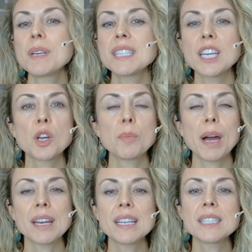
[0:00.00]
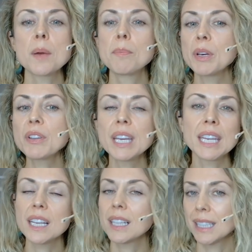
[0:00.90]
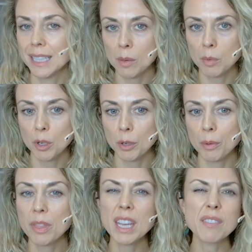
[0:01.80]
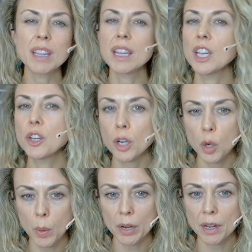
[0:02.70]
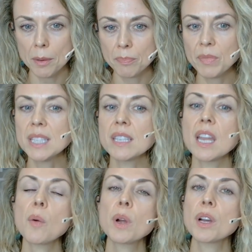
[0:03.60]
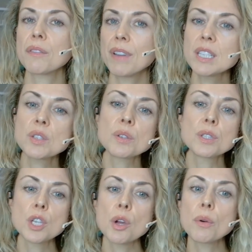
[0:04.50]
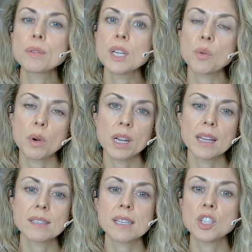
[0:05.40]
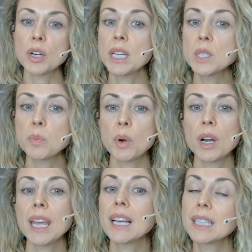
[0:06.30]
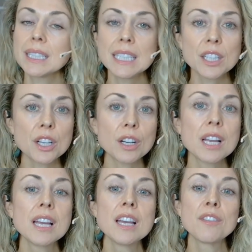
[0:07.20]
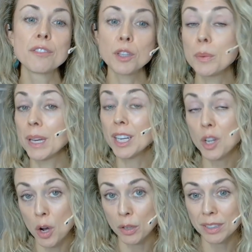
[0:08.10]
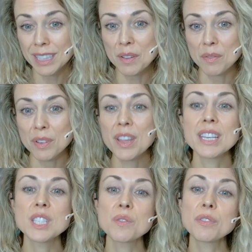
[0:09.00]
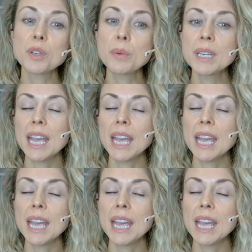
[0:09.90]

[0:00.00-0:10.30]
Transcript: is like your body's built-in cleanup crew. Think of it like your aquarium. It's a network of vessels, nodes, and organs that transport a clear fluid called lymph. This fluid